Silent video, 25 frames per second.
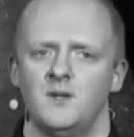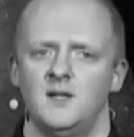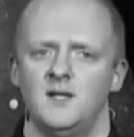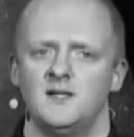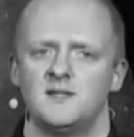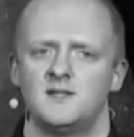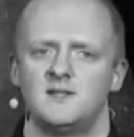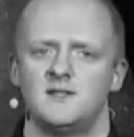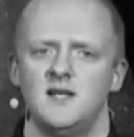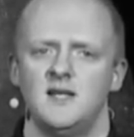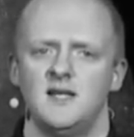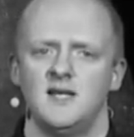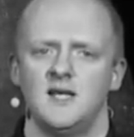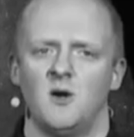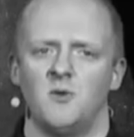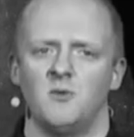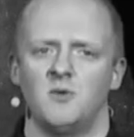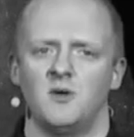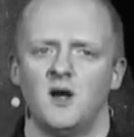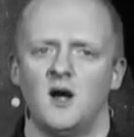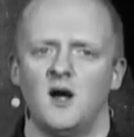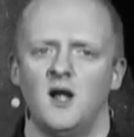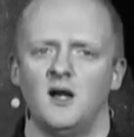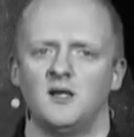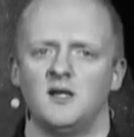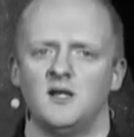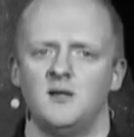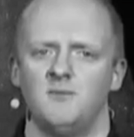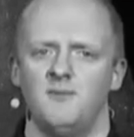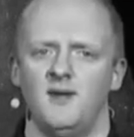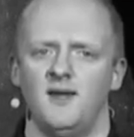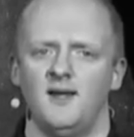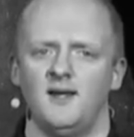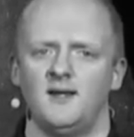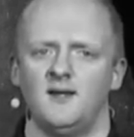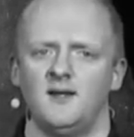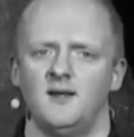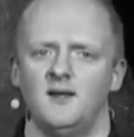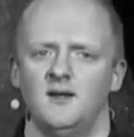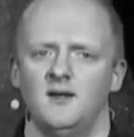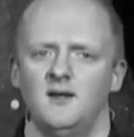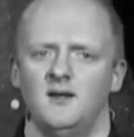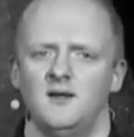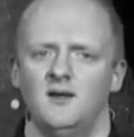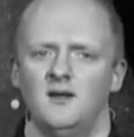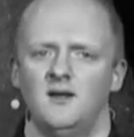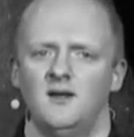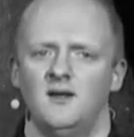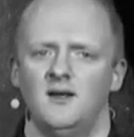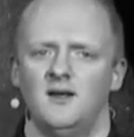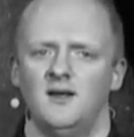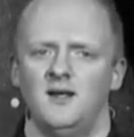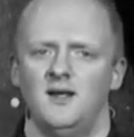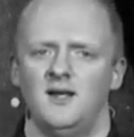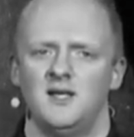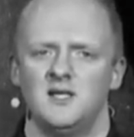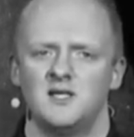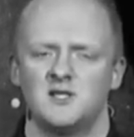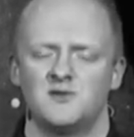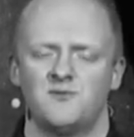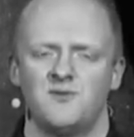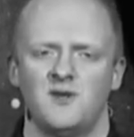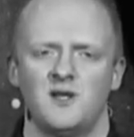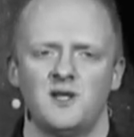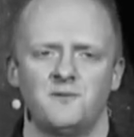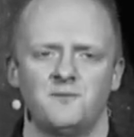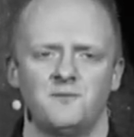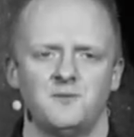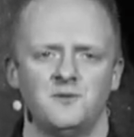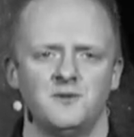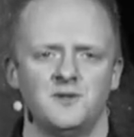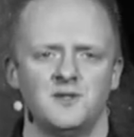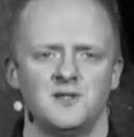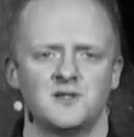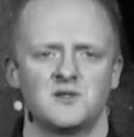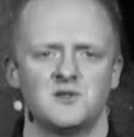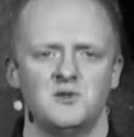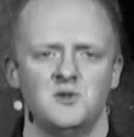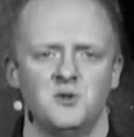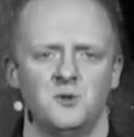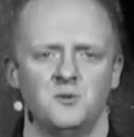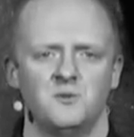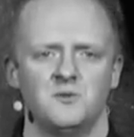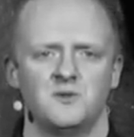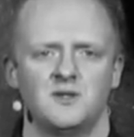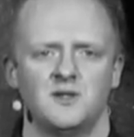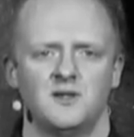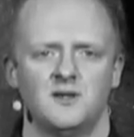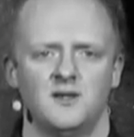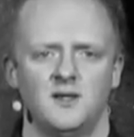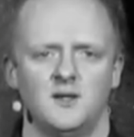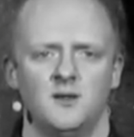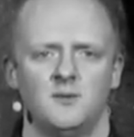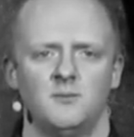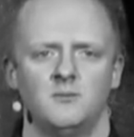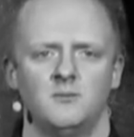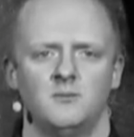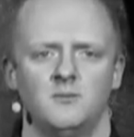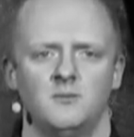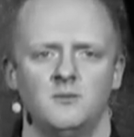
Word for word: and seeing how God can make his faithfulness known to them.